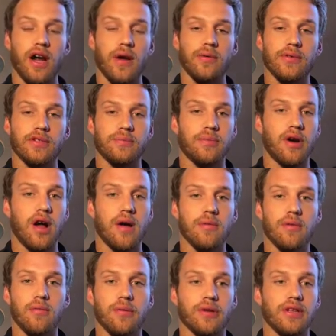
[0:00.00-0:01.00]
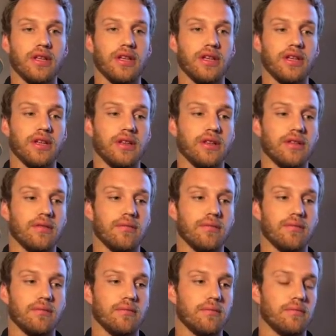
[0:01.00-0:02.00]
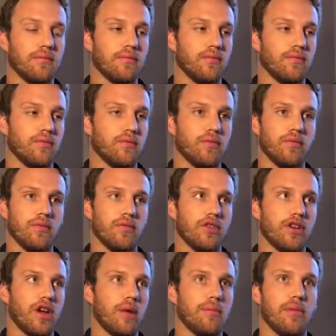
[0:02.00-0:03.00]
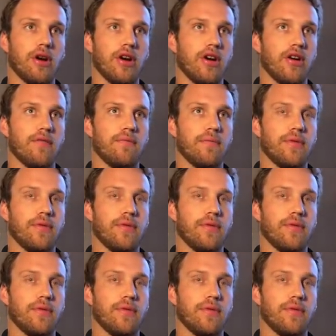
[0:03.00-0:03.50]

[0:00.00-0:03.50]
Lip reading: I was probably number